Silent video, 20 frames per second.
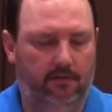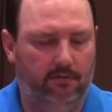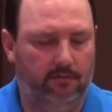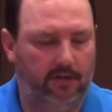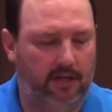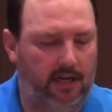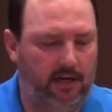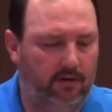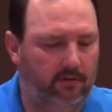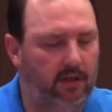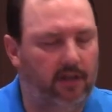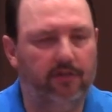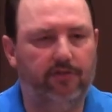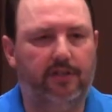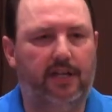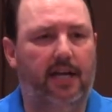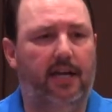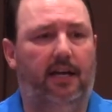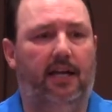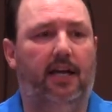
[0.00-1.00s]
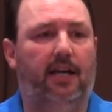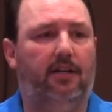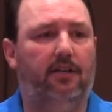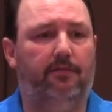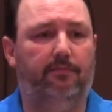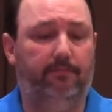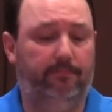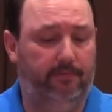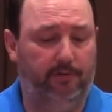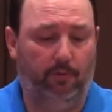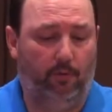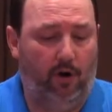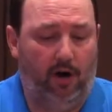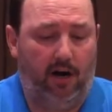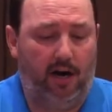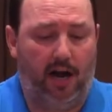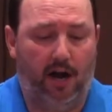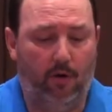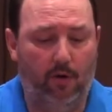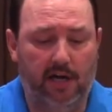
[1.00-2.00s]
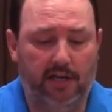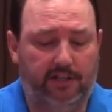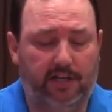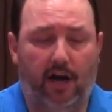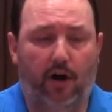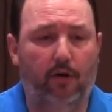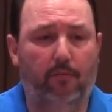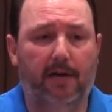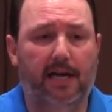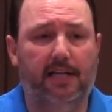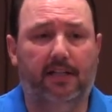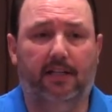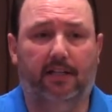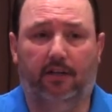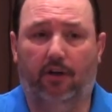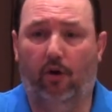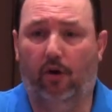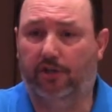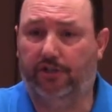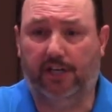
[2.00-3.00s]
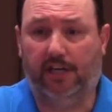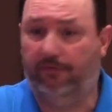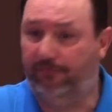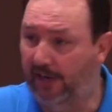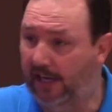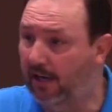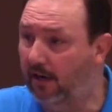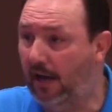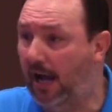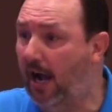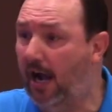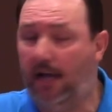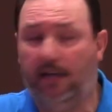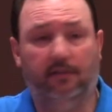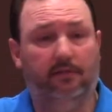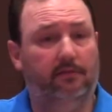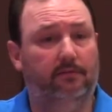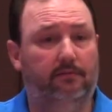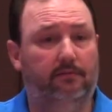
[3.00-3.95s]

Well, I don't understand that because the Word always told me that the Lord said, Fear not.